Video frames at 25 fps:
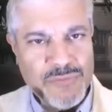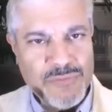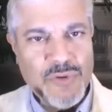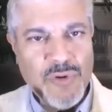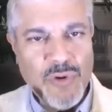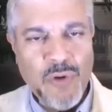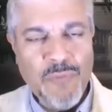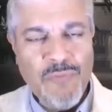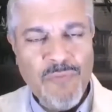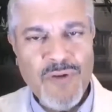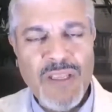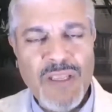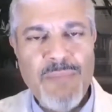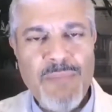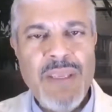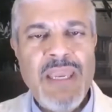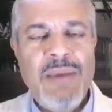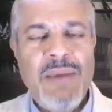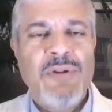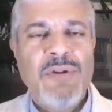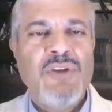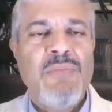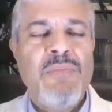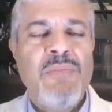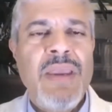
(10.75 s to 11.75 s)
hopefully be
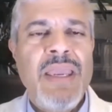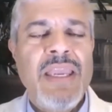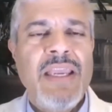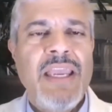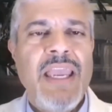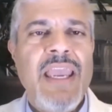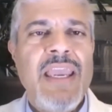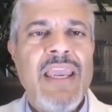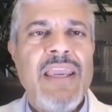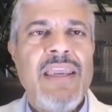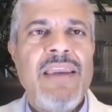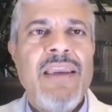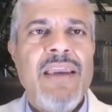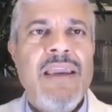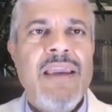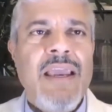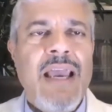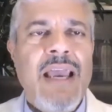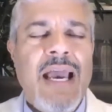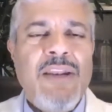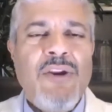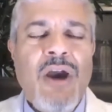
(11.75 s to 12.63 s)
able to make I